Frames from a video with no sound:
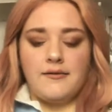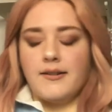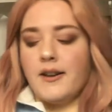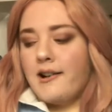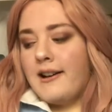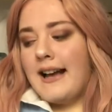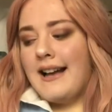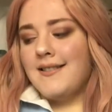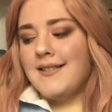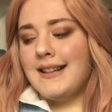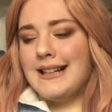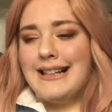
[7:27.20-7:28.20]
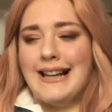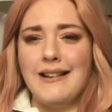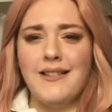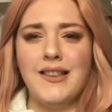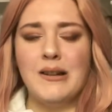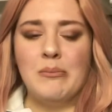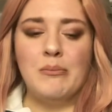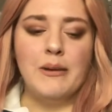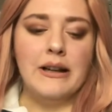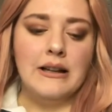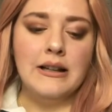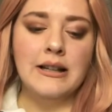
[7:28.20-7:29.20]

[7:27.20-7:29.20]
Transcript: go ahead and collect them, but